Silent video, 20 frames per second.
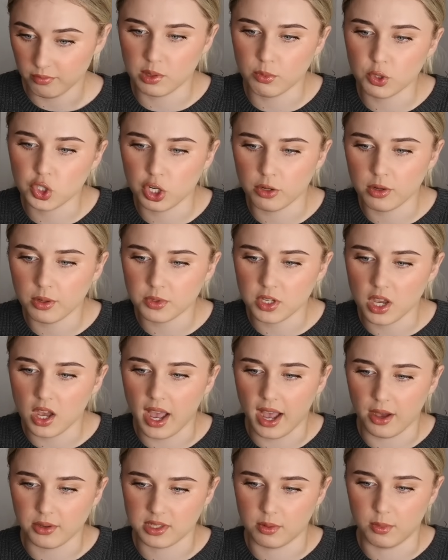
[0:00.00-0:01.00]
Someone showed up to our
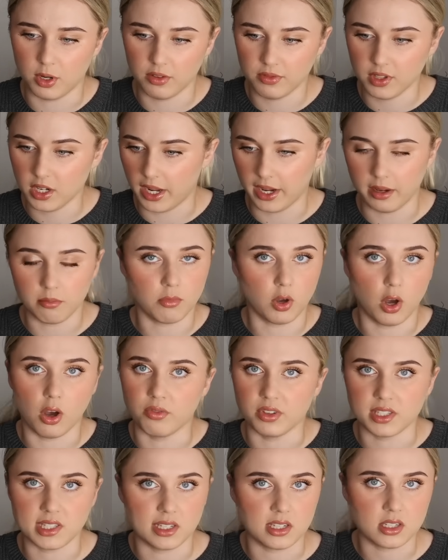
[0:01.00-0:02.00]
house in the middle of the night,
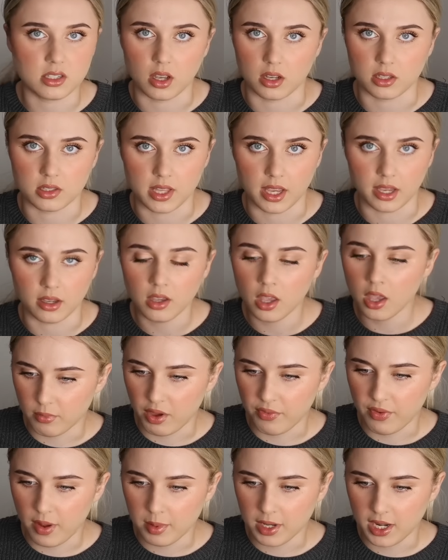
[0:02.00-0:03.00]
obviously disgusting.
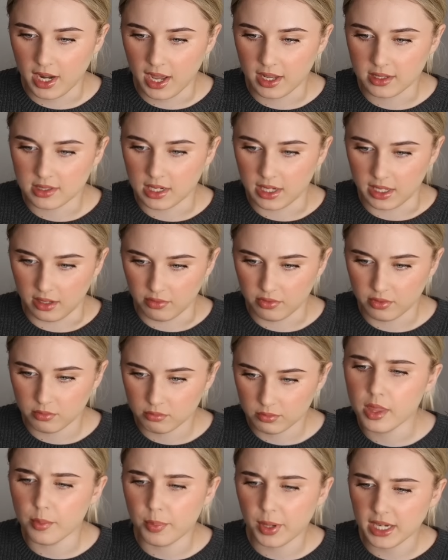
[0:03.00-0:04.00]
My family and I had to leave.
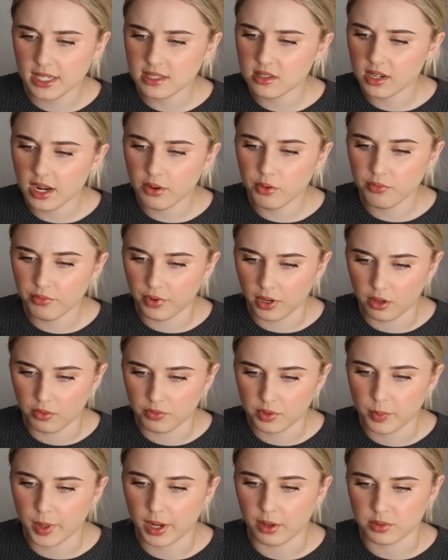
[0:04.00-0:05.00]
The police are now
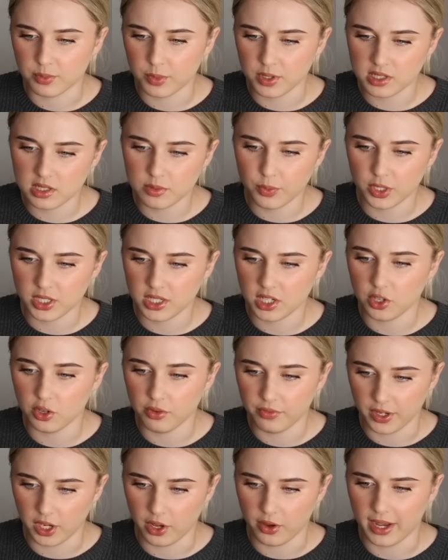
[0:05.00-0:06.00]
involved, but I was most disappointed in
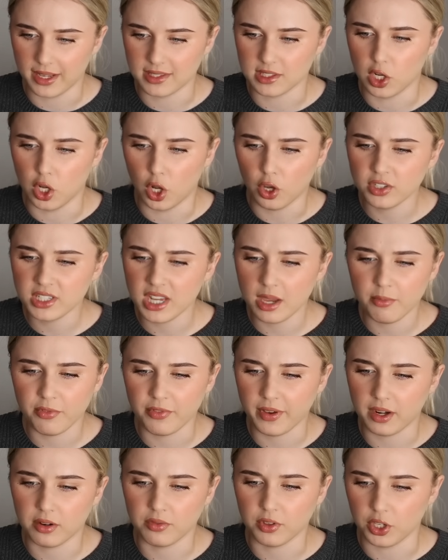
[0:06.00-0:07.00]
your video as a longtime
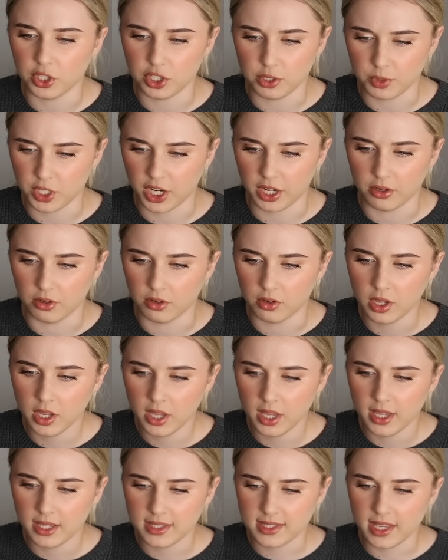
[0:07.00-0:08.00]
fan of your YouTube channel.
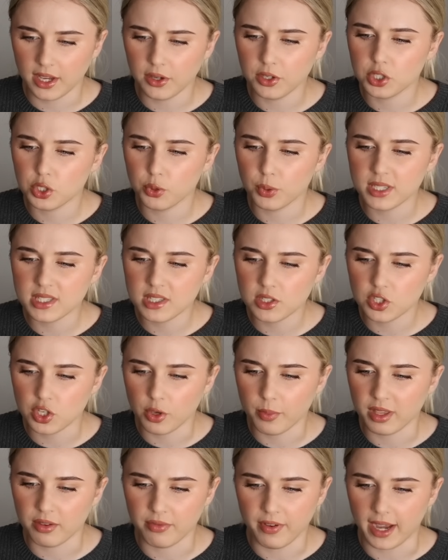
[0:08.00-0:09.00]
Seeing how you twisted
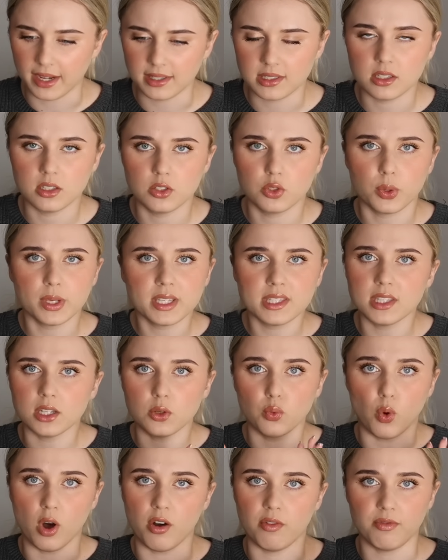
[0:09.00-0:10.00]
so many facts.
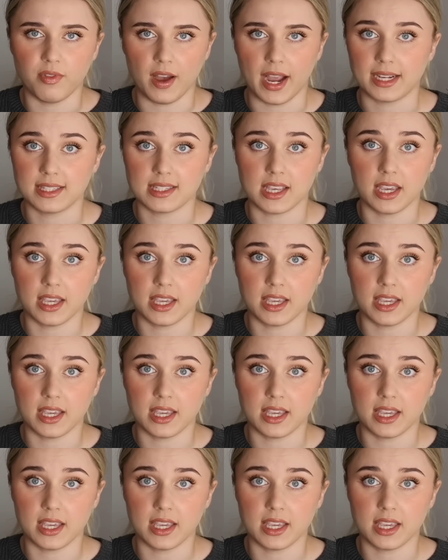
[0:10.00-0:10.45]
Twisted what facts?